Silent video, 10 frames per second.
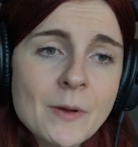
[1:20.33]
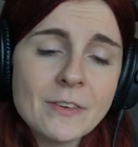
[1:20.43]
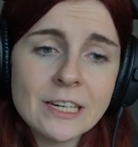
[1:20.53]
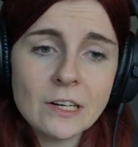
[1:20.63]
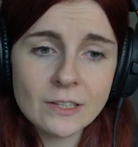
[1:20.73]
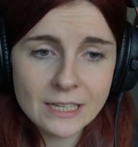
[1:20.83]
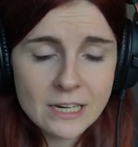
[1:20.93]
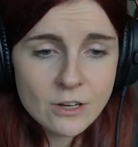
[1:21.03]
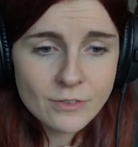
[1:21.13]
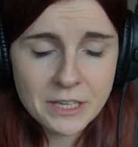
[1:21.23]
already logged
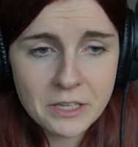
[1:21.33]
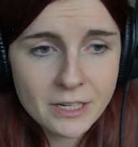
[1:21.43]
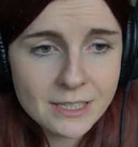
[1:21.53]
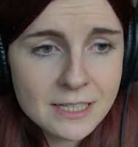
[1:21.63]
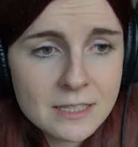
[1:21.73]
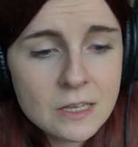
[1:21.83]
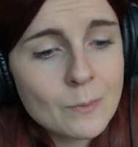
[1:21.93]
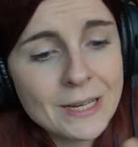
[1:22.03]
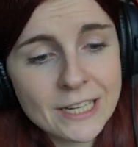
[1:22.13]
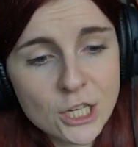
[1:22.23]
in over here. This is how
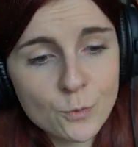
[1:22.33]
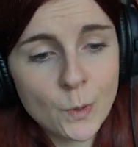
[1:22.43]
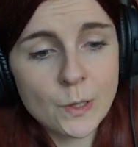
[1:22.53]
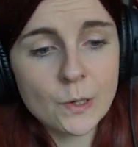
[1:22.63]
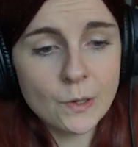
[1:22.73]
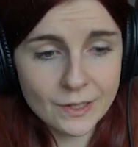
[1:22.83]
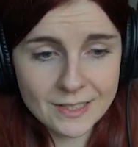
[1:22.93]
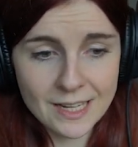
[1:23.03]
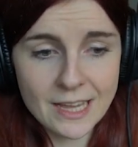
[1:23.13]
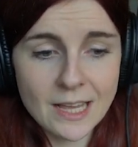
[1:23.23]
my dashboard
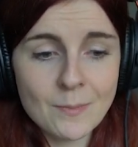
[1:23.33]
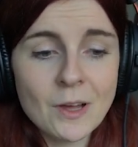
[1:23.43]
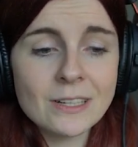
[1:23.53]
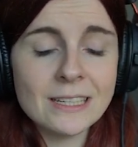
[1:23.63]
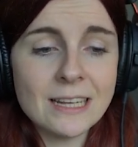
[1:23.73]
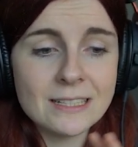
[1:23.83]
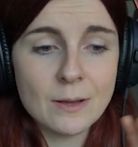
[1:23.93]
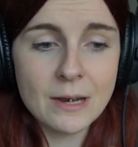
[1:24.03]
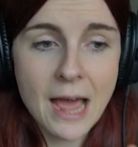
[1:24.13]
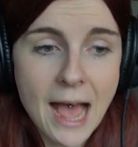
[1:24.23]
looks like. I'm logged in as
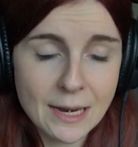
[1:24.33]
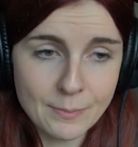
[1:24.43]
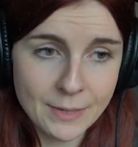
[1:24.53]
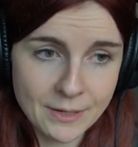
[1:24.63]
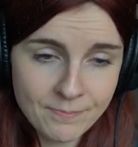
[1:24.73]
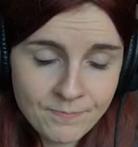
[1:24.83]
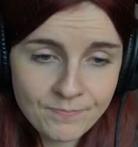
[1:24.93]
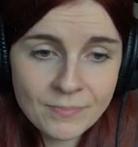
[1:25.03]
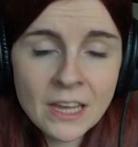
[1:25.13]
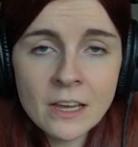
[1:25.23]
an admin,
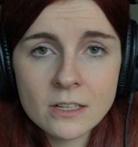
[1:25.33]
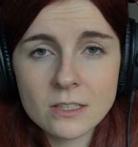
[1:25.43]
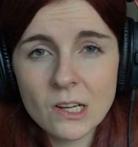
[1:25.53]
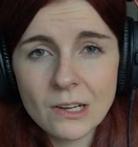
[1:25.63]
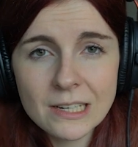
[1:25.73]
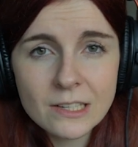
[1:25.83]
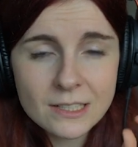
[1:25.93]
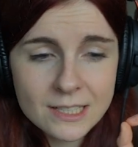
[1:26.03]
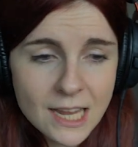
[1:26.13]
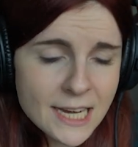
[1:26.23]
so it
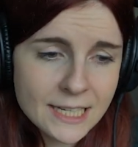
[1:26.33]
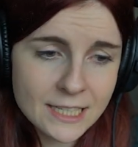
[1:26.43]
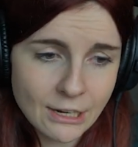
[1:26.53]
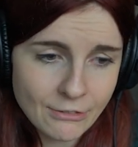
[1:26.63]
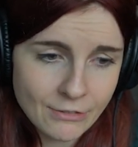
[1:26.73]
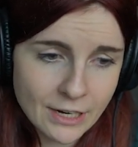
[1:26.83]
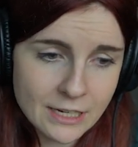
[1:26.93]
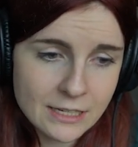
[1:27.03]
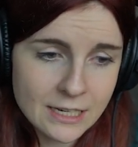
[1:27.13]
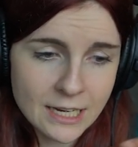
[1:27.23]
looks slightly
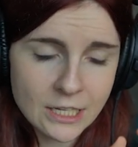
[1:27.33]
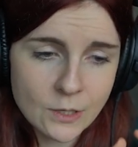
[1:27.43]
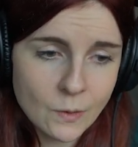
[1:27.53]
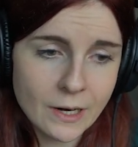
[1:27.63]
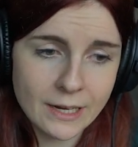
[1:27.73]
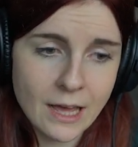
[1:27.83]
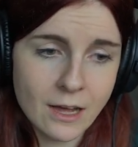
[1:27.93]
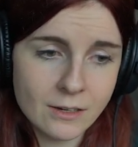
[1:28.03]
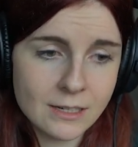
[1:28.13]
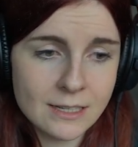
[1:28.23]
different than your
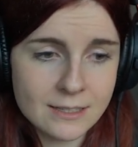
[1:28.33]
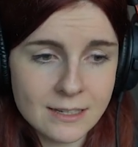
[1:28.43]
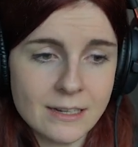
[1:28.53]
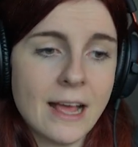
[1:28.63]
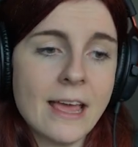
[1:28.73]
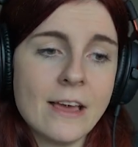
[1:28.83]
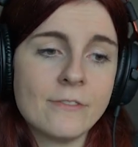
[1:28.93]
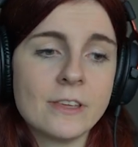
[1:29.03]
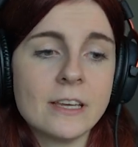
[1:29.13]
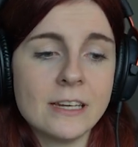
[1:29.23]
account, as in I
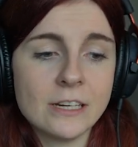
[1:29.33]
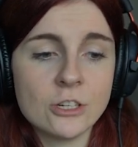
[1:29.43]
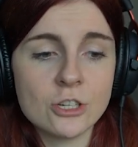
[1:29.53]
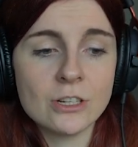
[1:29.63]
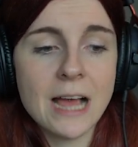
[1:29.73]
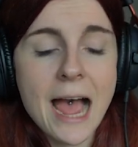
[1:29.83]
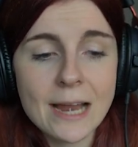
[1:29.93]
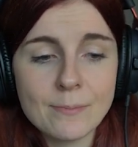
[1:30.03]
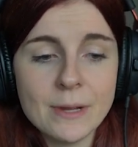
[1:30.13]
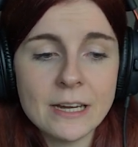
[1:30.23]
have here the additional
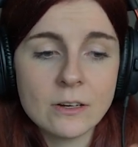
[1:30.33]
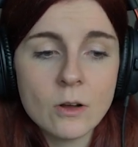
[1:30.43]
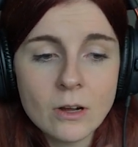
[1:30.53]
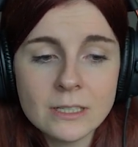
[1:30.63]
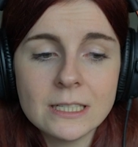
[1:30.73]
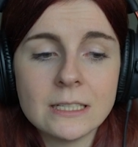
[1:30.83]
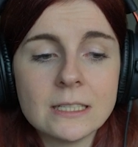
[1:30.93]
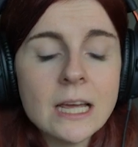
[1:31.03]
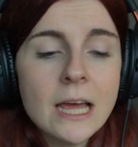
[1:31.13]
admin and content